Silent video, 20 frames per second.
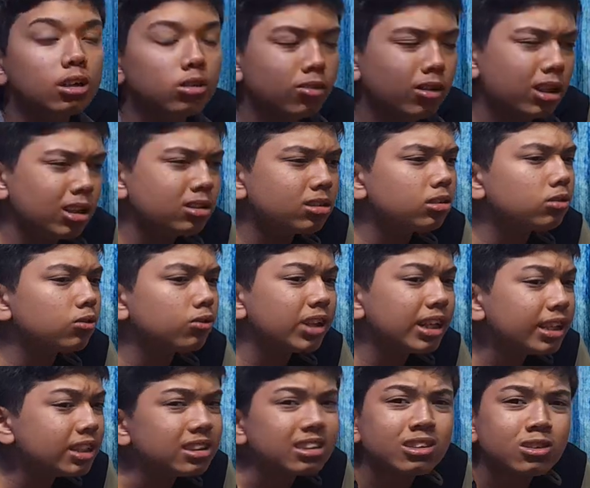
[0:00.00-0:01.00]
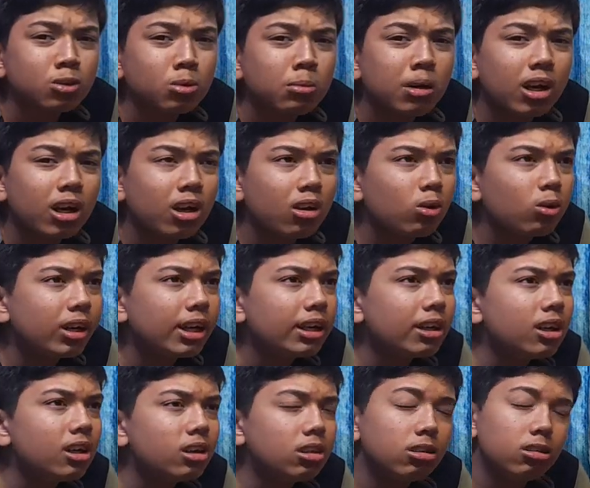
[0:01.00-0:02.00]
Where is the stomata
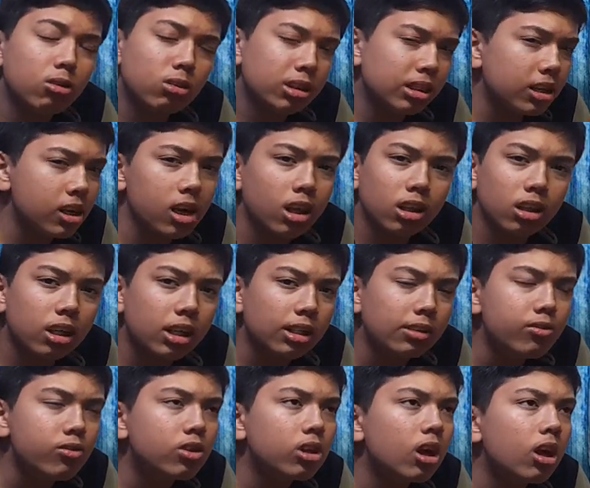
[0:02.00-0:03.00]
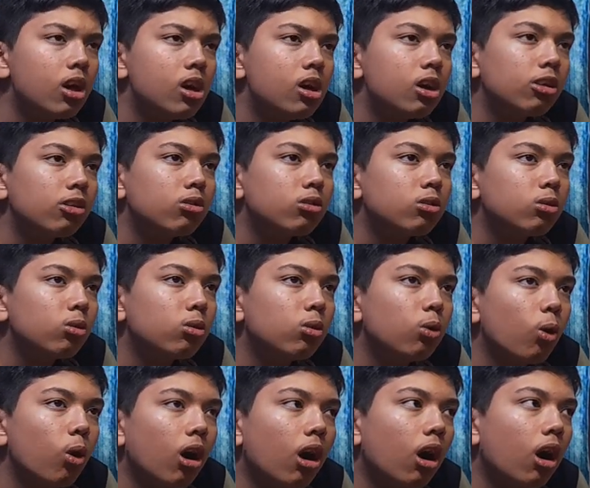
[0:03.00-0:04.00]
located? It is located in the leaves.
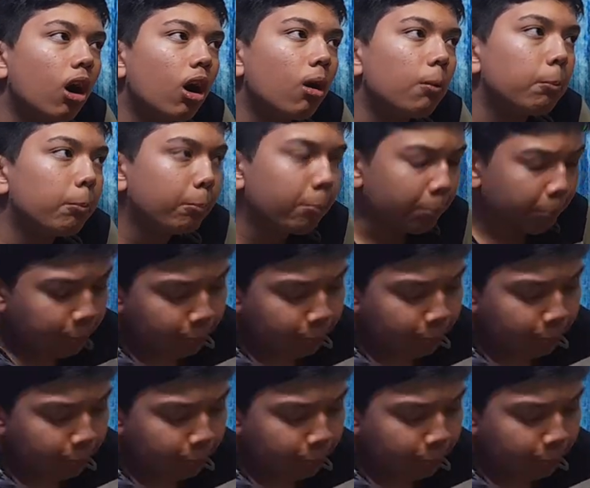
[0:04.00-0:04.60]
So